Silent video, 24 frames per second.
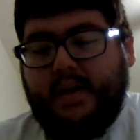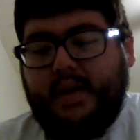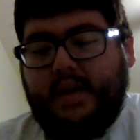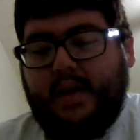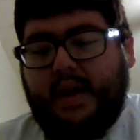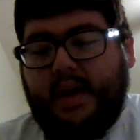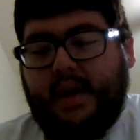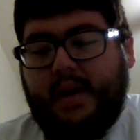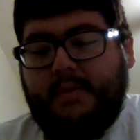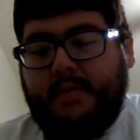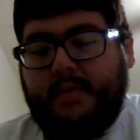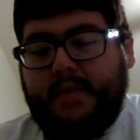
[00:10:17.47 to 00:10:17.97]

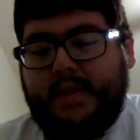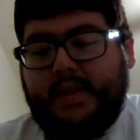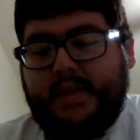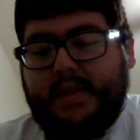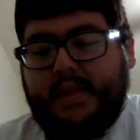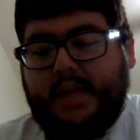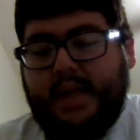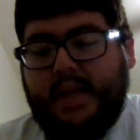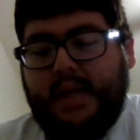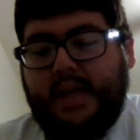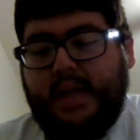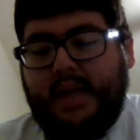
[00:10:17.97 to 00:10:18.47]
and with
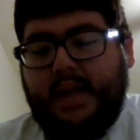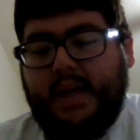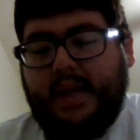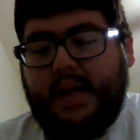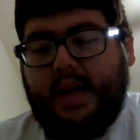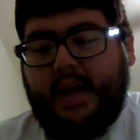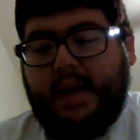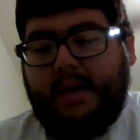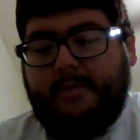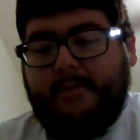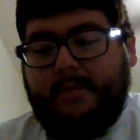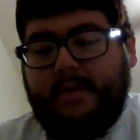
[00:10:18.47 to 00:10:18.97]
singing,
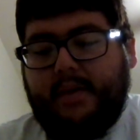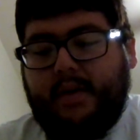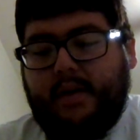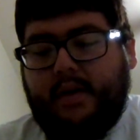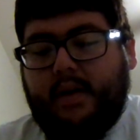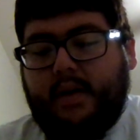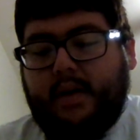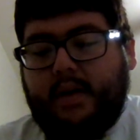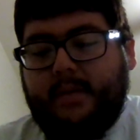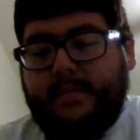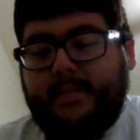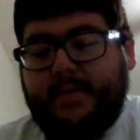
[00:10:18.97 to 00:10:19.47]
and with
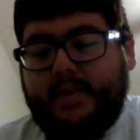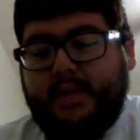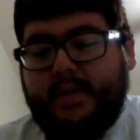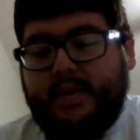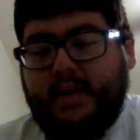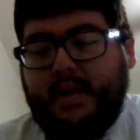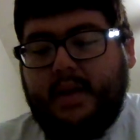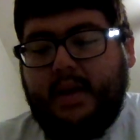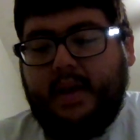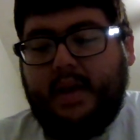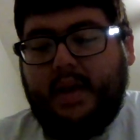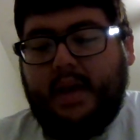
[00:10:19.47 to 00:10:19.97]
harps,
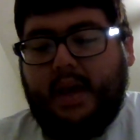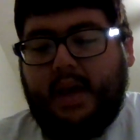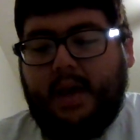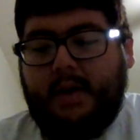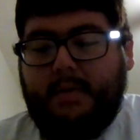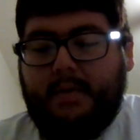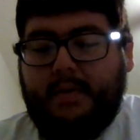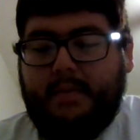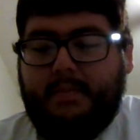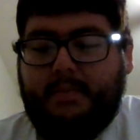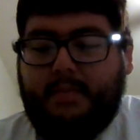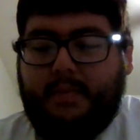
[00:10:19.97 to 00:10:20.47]
and
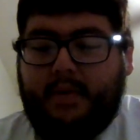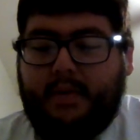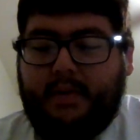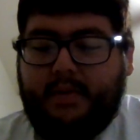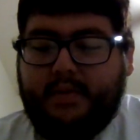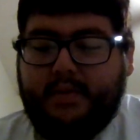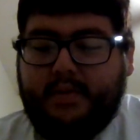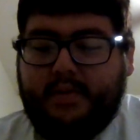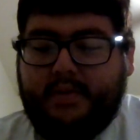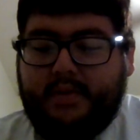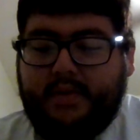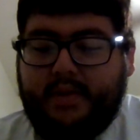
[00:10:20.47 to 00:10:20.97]
with
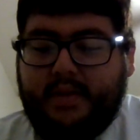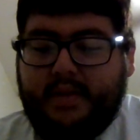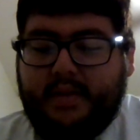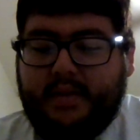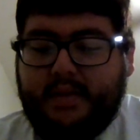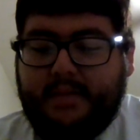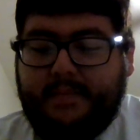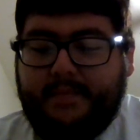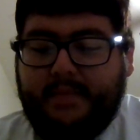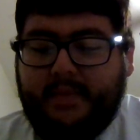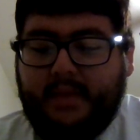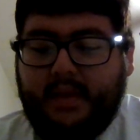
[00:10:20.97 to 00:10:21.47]
psalteries,
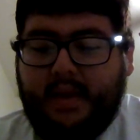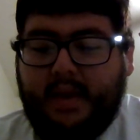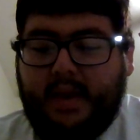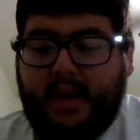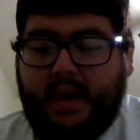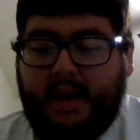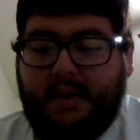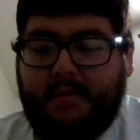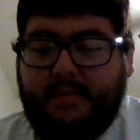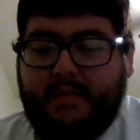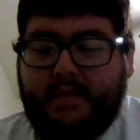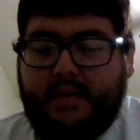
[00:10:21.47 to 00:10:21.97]

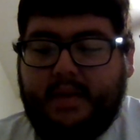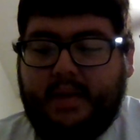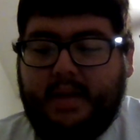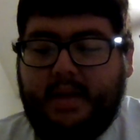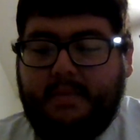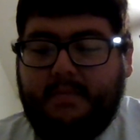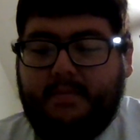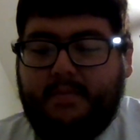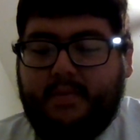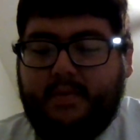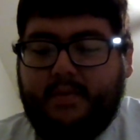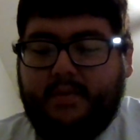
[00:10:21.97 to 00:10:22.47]
and with
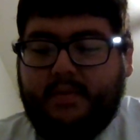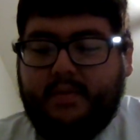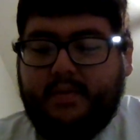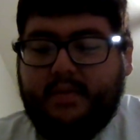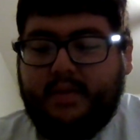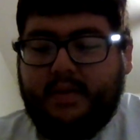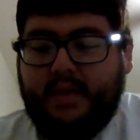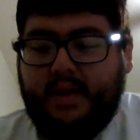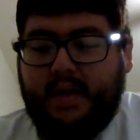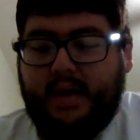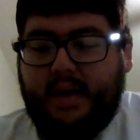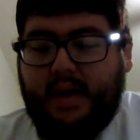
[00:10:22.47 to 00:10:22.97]
timbrels,
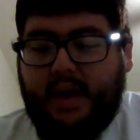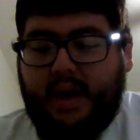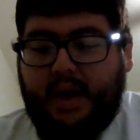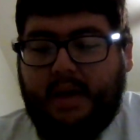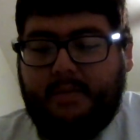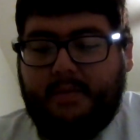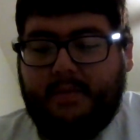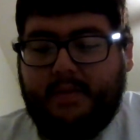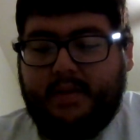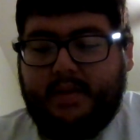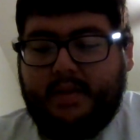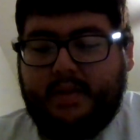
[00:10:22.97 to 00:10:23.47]
and
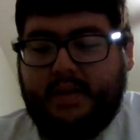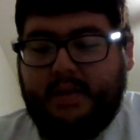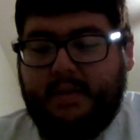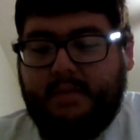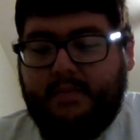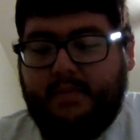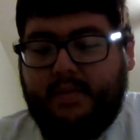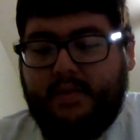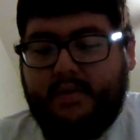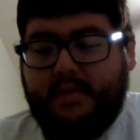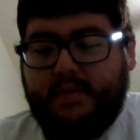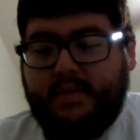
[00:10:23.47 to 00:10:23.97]
with
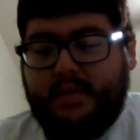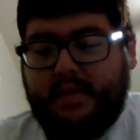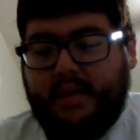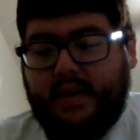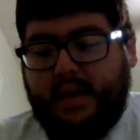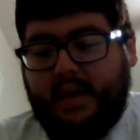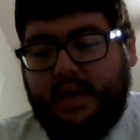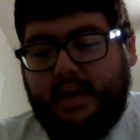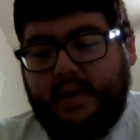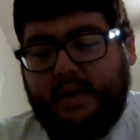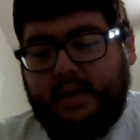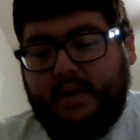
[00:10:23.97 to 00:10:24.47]
cymbals,
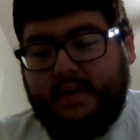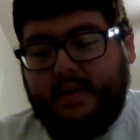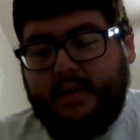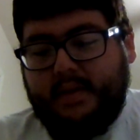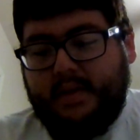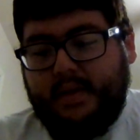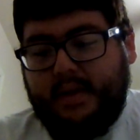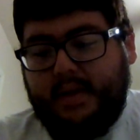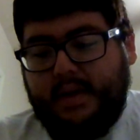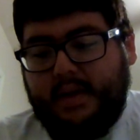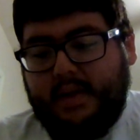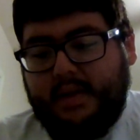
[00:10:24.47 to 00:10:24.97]
and
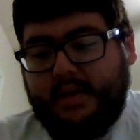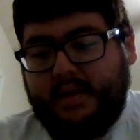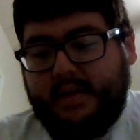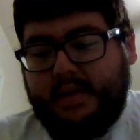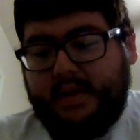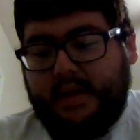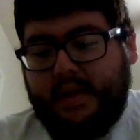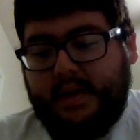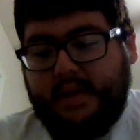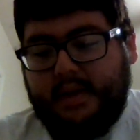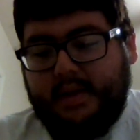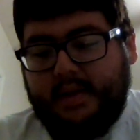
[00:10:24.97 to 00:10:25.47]

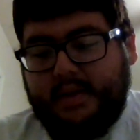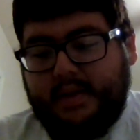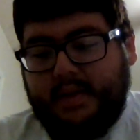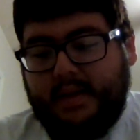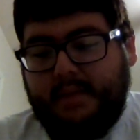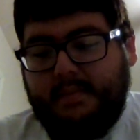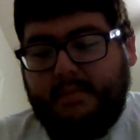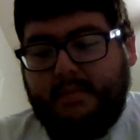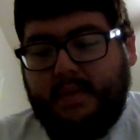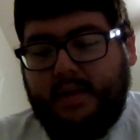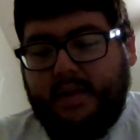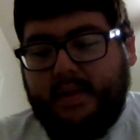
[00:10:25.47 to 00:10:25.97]

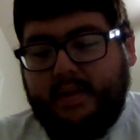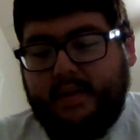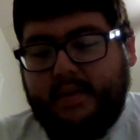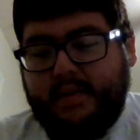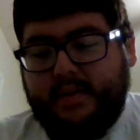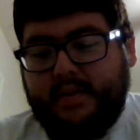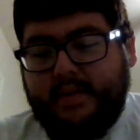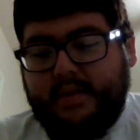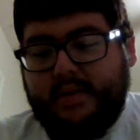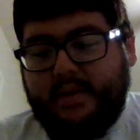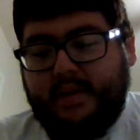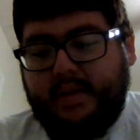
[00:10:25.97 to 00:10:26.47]

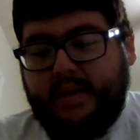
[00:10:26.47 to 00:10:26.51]
cymbals,